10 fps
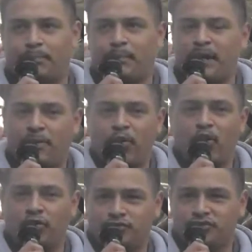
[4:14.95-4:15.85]
people
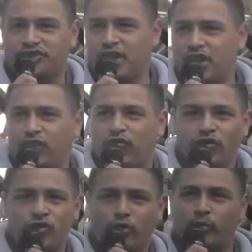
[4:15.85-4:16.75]
going to jail
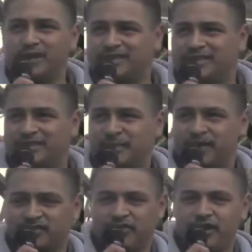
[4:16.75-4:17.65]
for no reason just
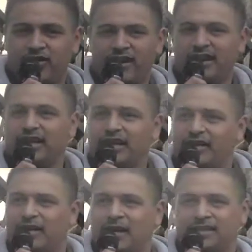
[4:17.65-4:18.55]
because they're here
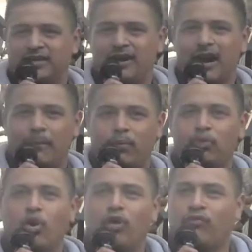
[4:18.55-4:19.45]
illegally, because they got
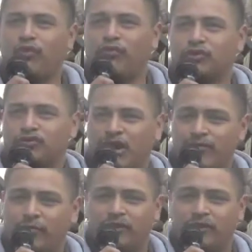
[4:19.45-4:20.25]
pulled over for driving